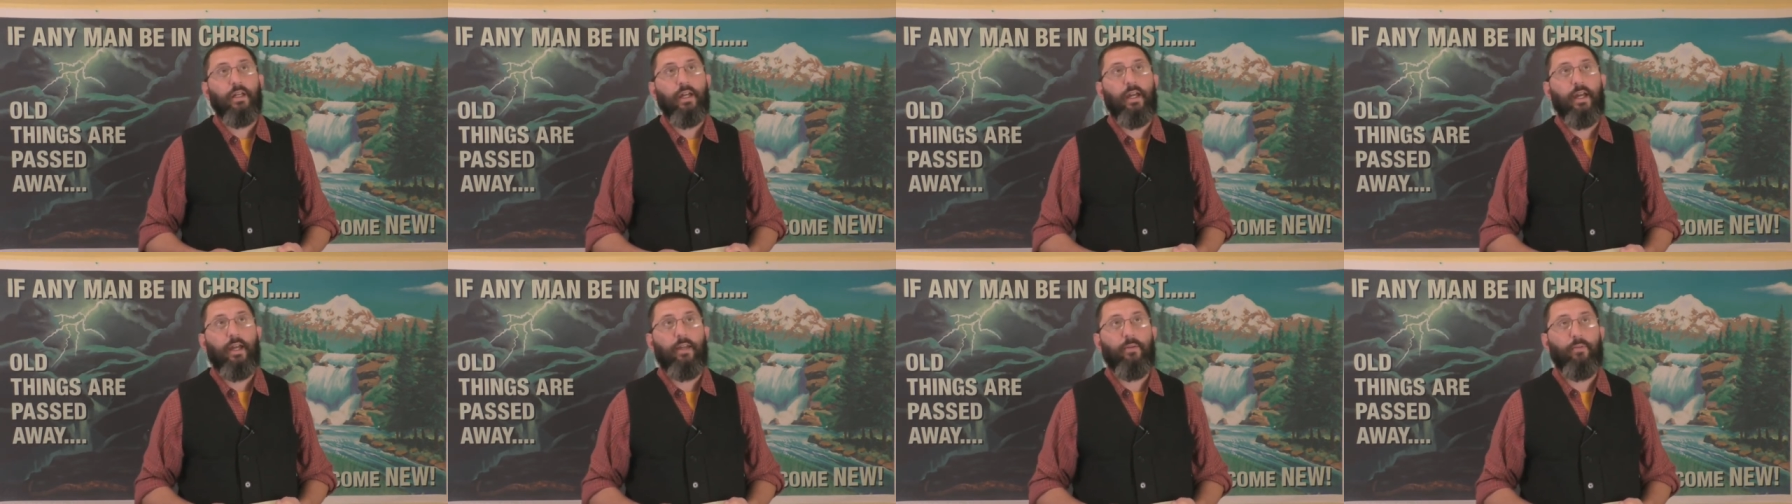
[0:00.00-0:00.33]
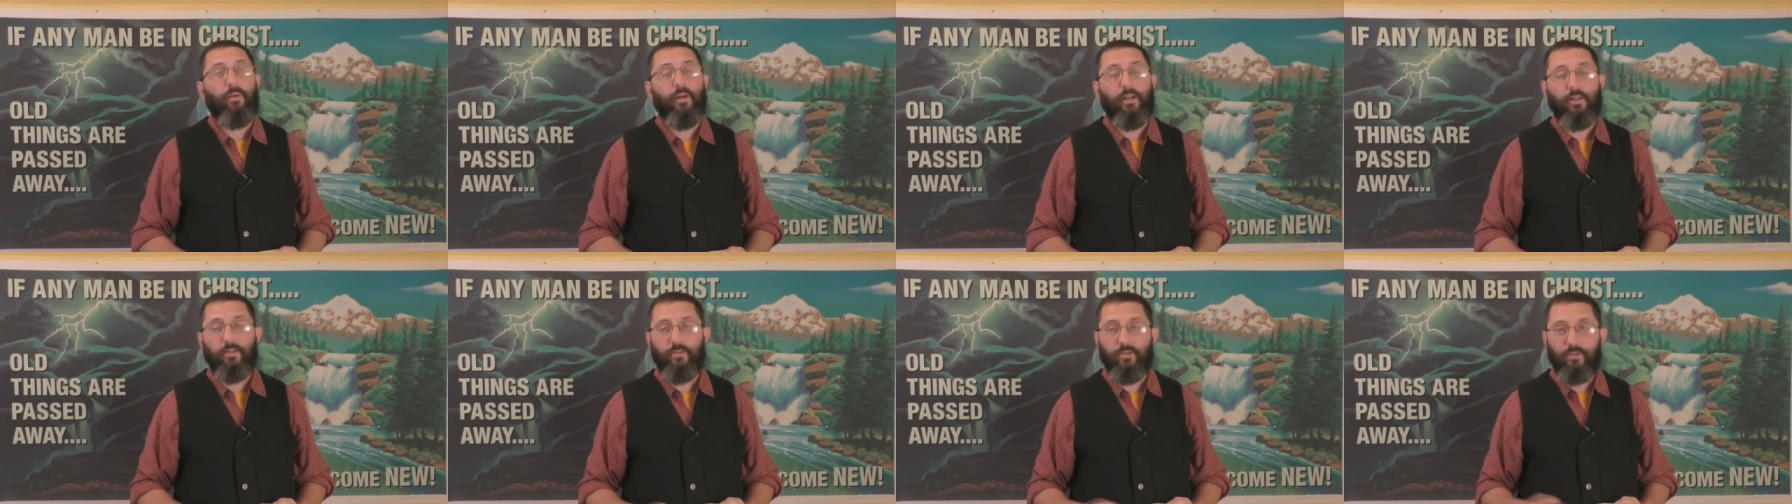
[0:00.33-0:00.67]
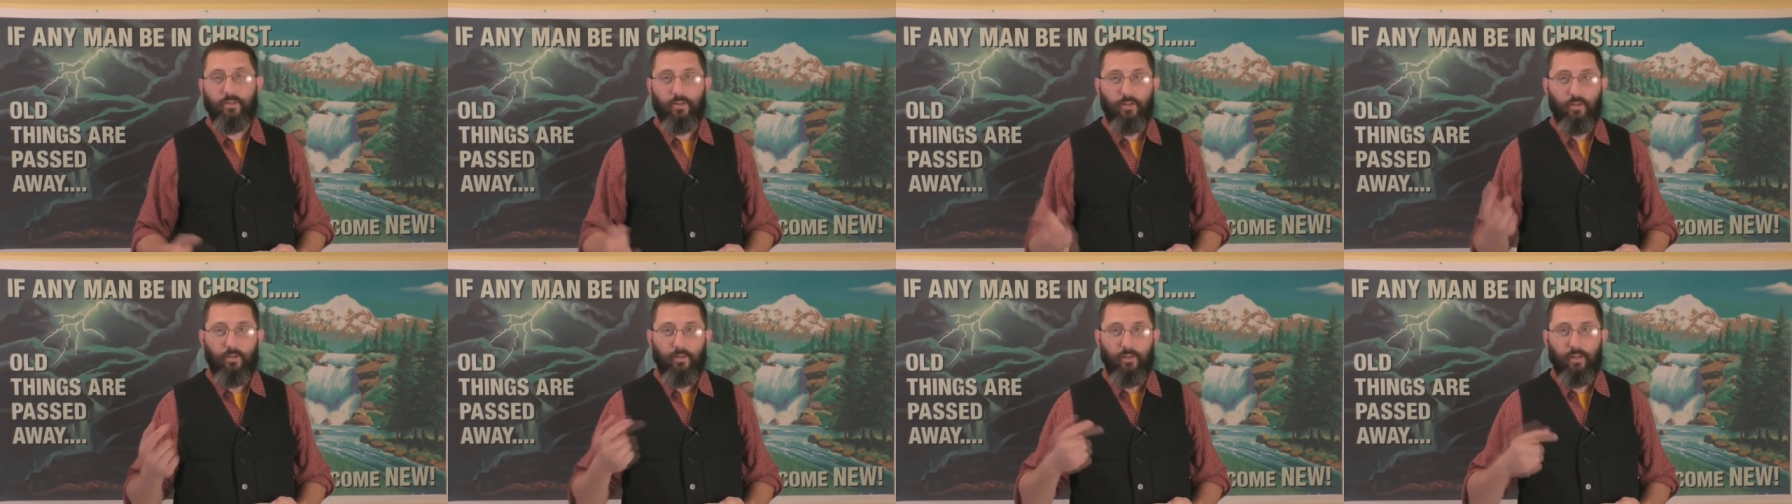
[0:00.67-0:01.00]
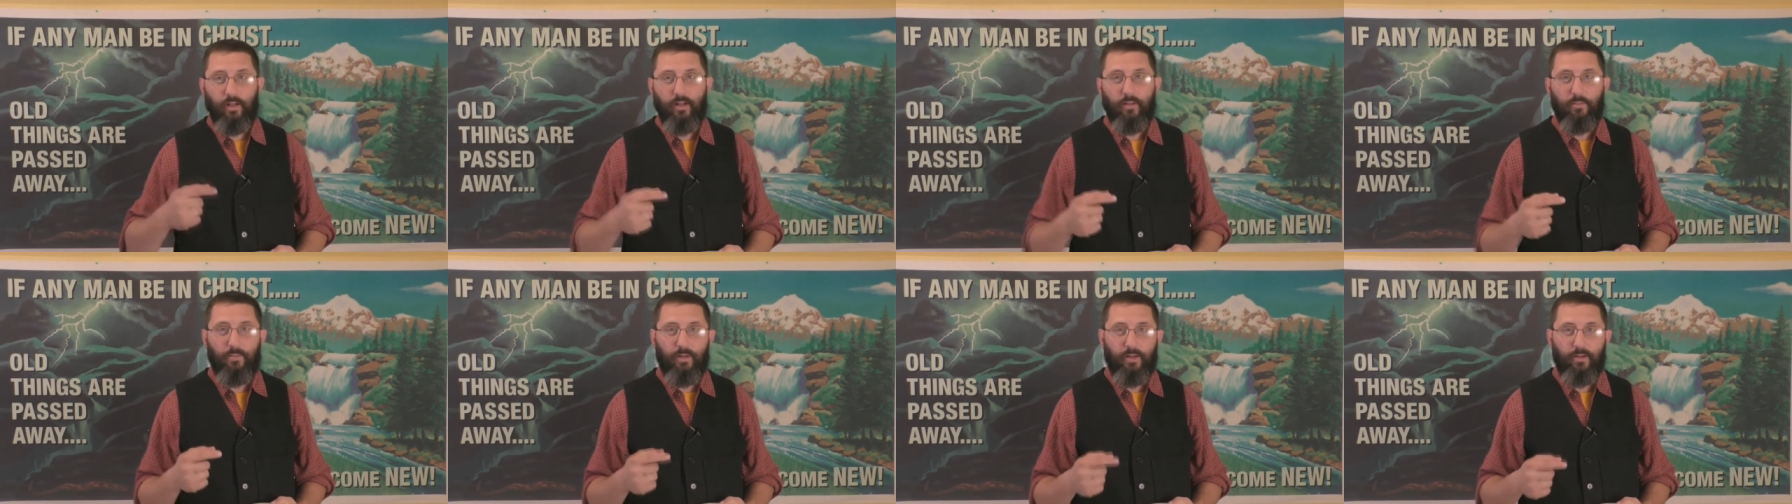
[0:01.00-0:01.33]
And when I used to go
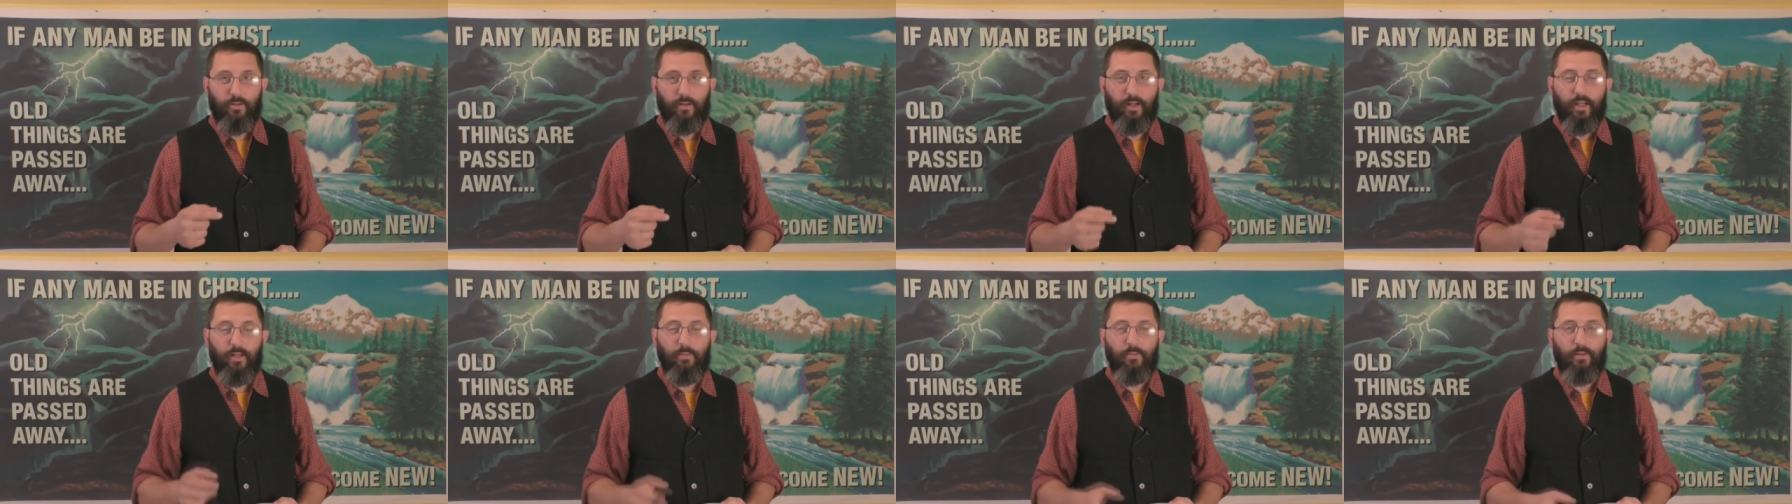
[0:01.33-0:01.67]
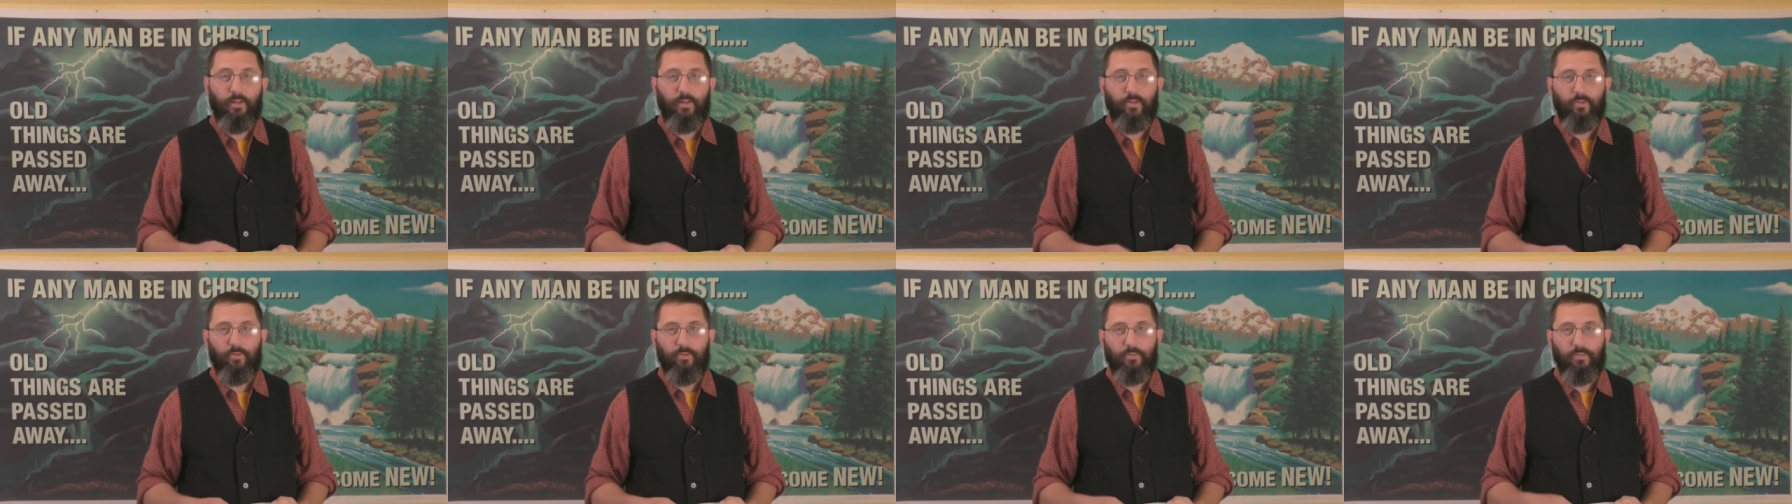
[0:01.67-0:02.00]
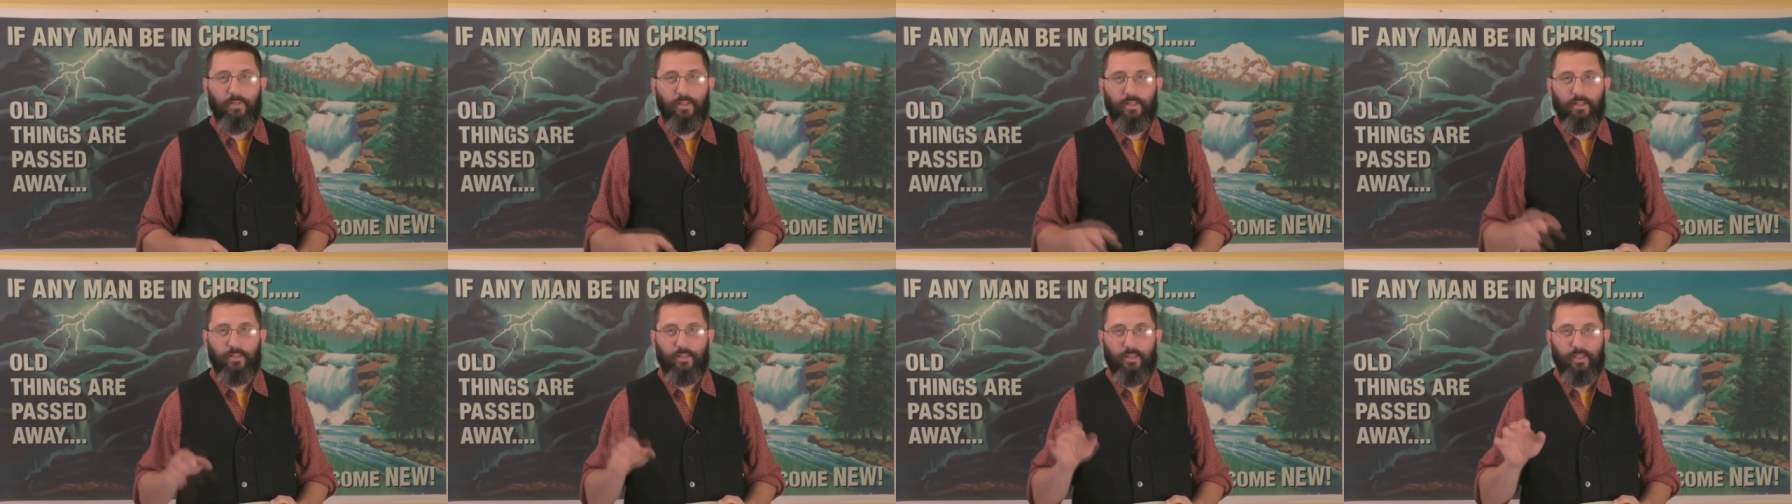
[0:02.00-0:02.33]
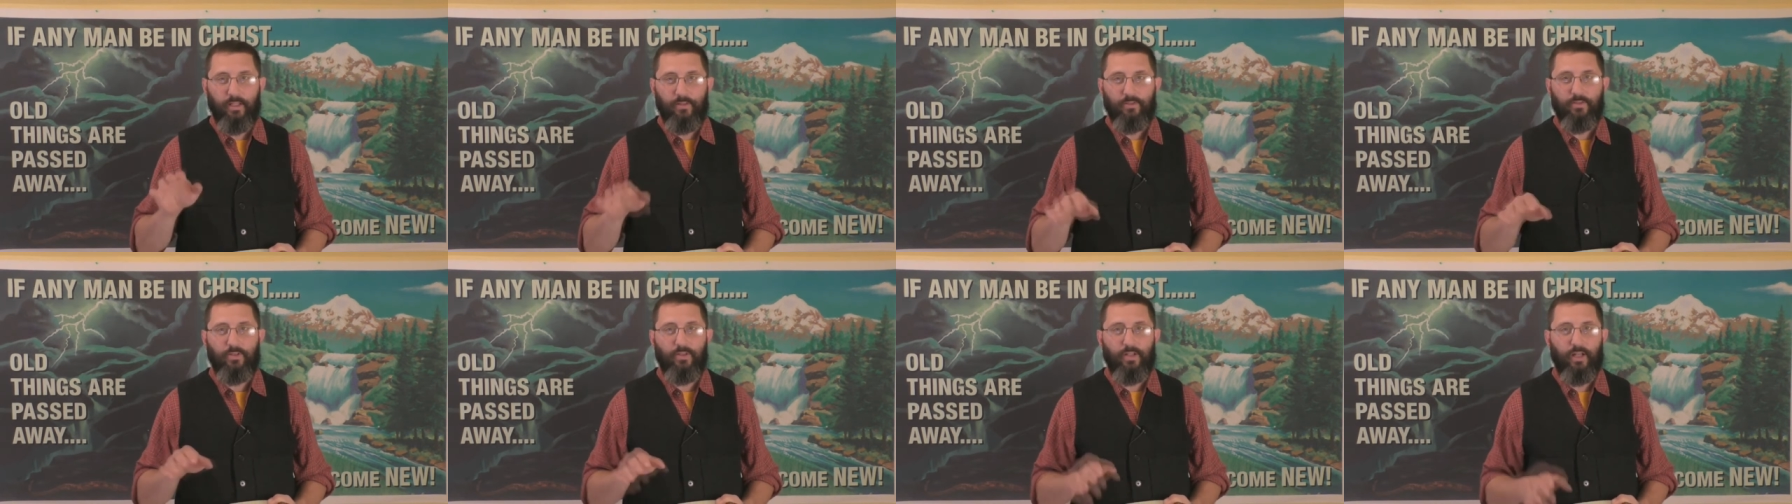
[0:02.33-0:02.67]
there, my grandmother would be in the
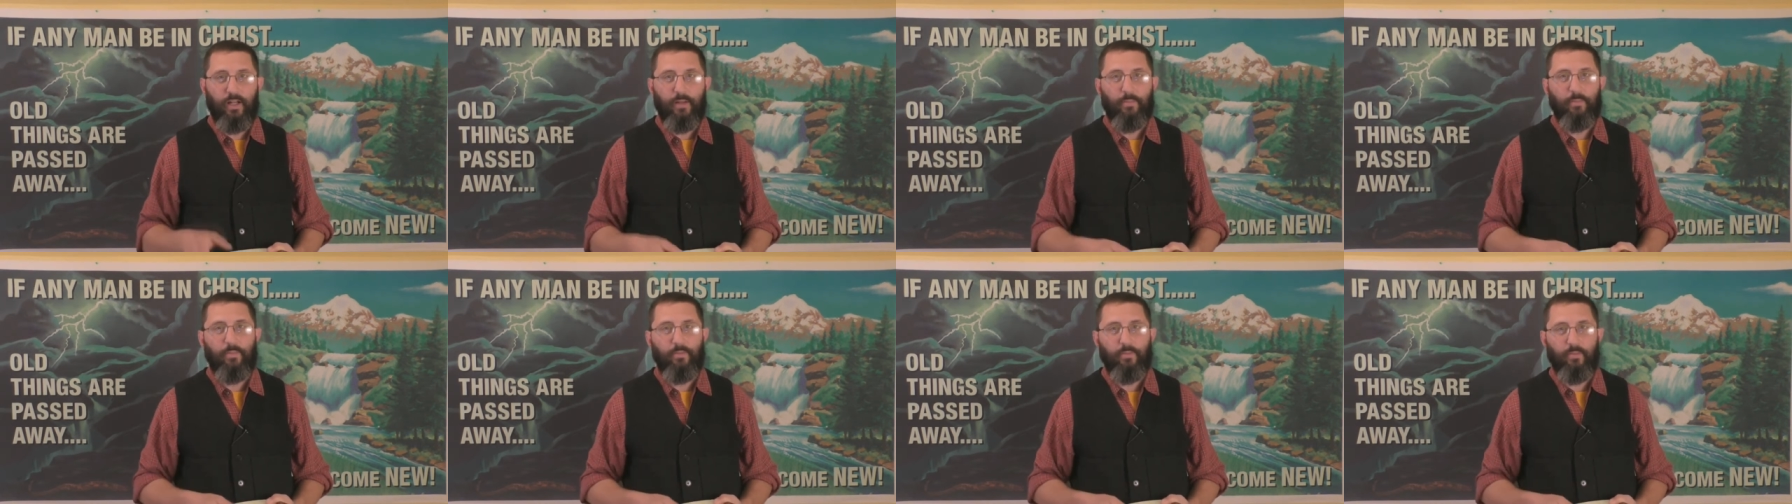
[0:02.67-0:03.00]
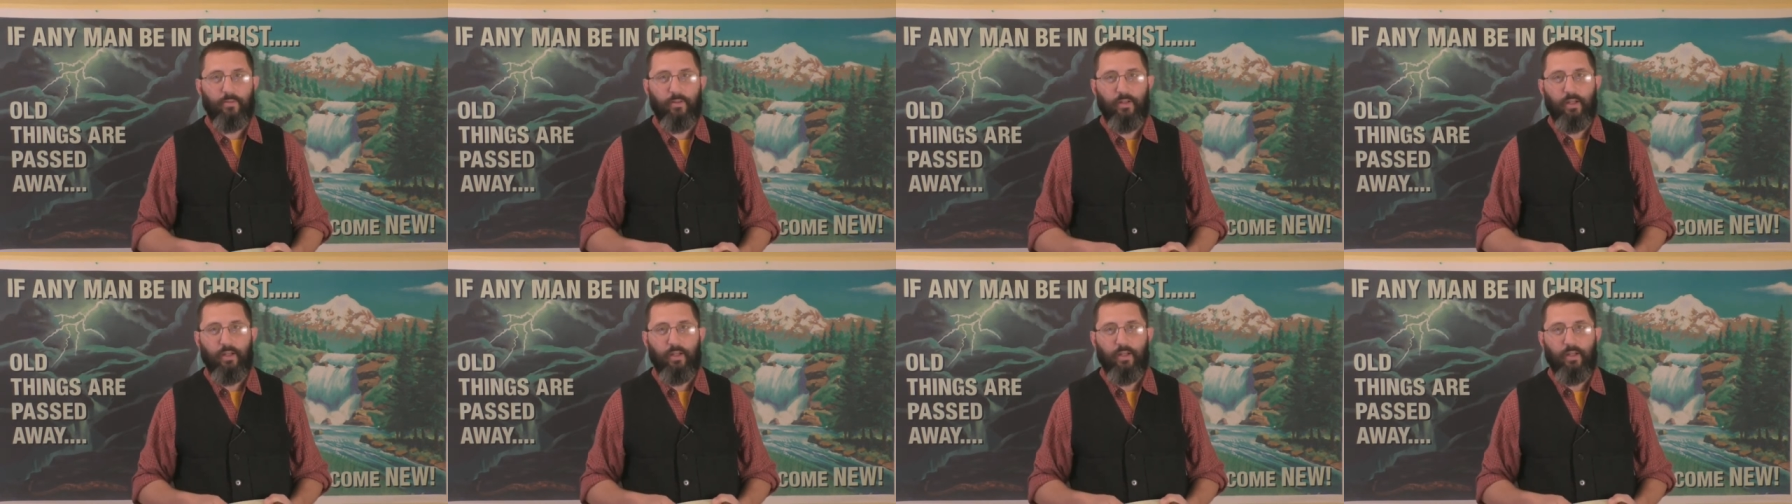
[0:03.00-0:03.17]
gift shop,